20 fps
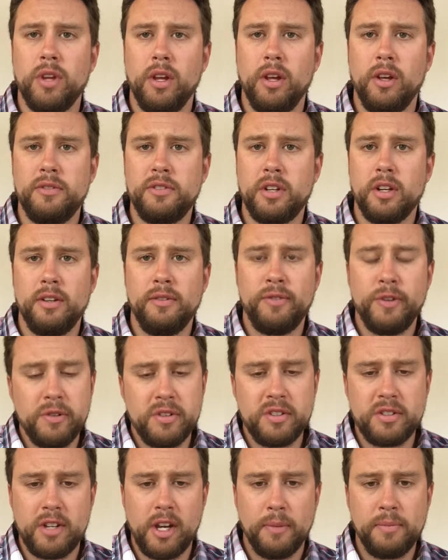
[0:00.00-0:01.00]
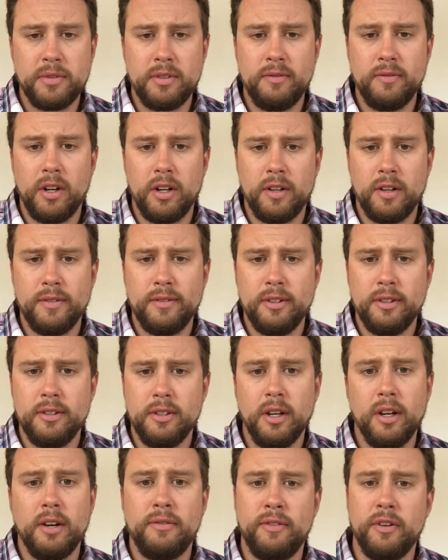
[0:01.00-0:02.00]
Uh, it's got a few steps involved.
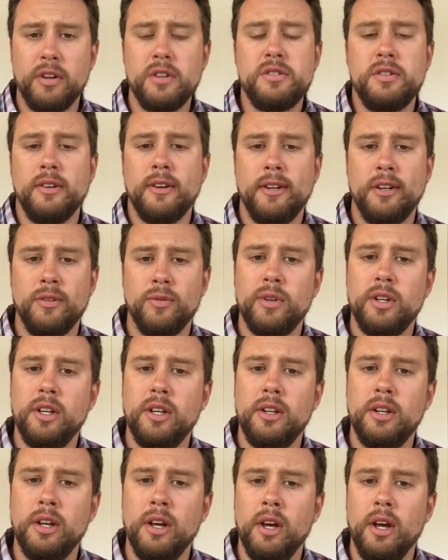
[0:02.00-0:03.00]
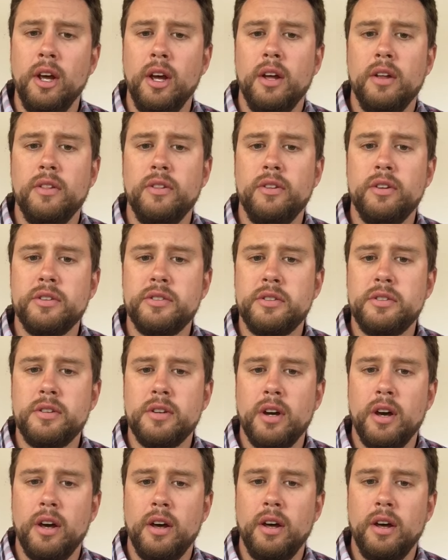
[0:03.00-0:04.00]
Uh, first, you're going to read
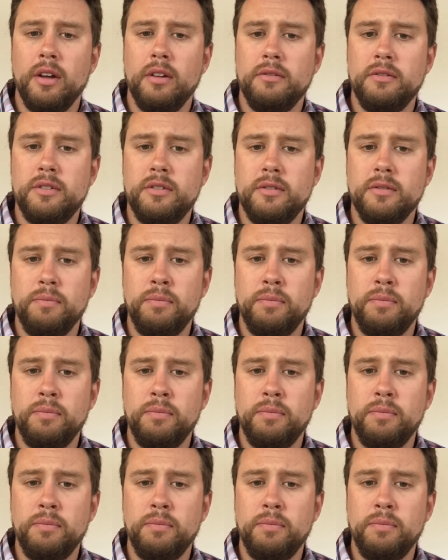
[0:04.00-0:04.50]
this uh,